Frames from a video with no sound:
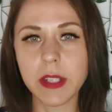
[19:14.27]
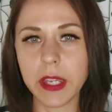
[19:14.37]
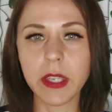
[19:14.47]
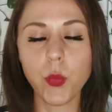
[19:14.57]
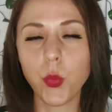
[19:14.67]

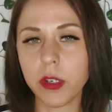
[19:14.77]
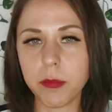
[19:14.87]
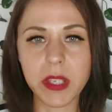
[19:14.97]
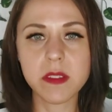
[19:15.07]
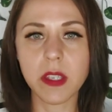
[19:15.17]
like it
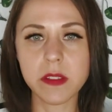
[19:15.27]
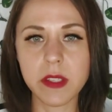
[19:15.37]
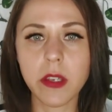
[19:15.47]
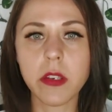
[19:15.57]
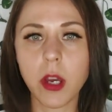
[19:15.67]
wouldn't make
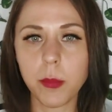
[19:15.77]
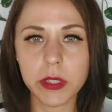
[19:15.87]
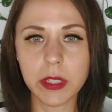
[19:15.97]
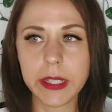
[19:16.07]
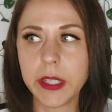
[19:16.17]
sense
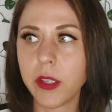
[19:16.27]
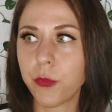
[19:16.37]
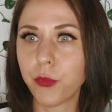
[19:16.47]
economically